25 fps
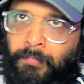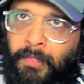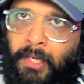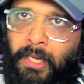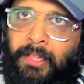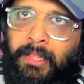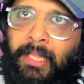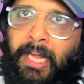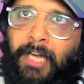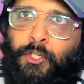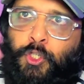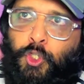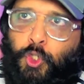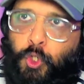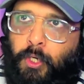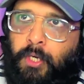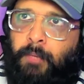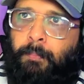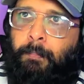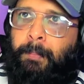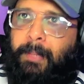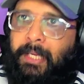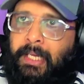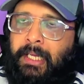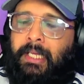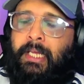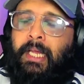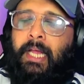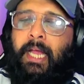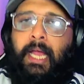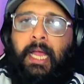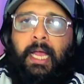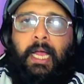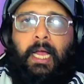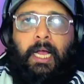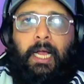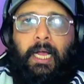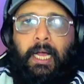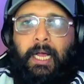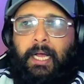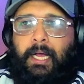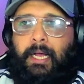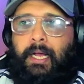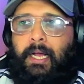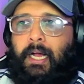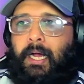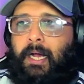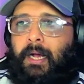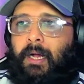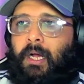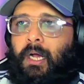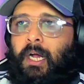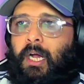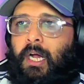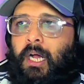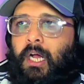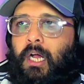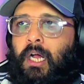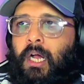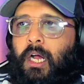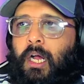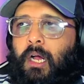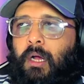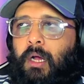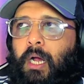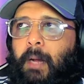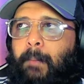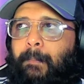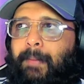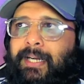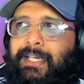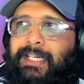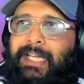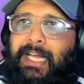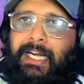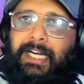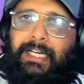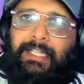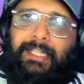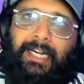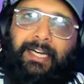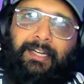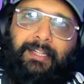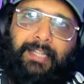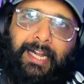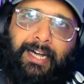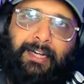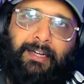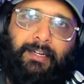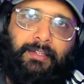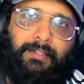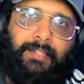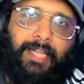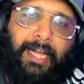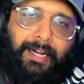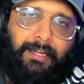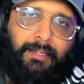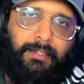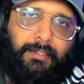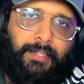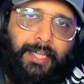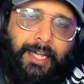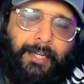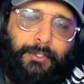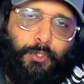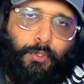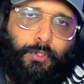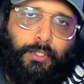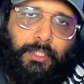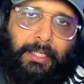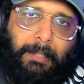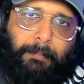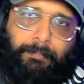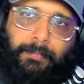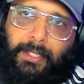that should be a mentality that you keep,